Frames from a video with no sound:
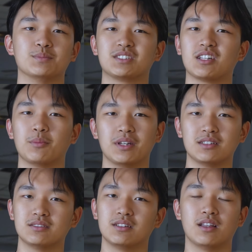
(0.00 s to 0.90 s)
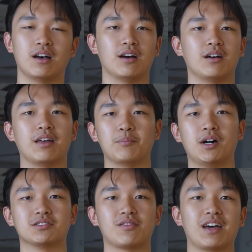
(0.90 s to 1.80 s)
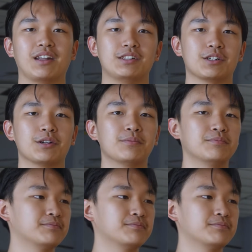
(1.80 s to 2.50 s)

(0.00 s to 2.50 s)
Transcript: Summit, and balls of that nature.